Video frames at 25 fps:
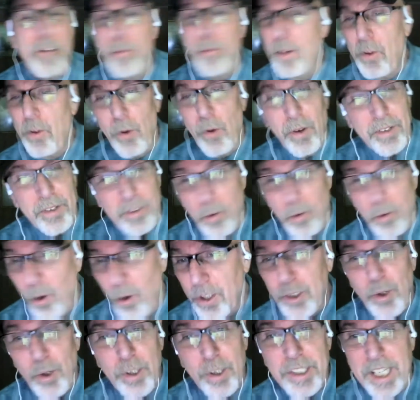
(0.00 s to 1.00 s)
that with all,
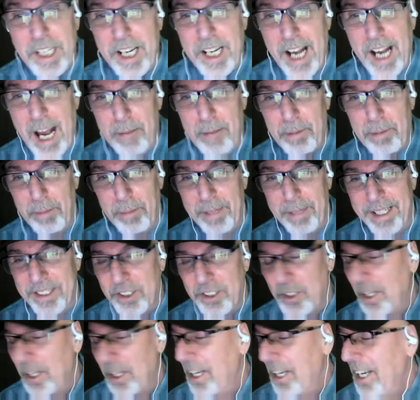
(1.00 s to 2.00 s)
all sorts of
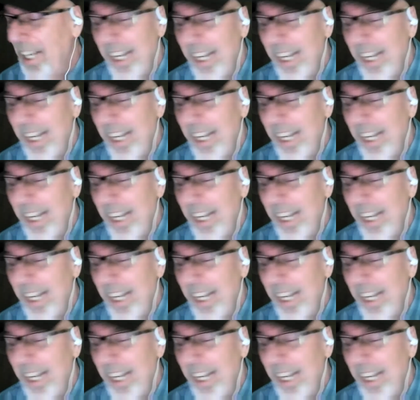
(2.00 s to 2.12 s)
compliments.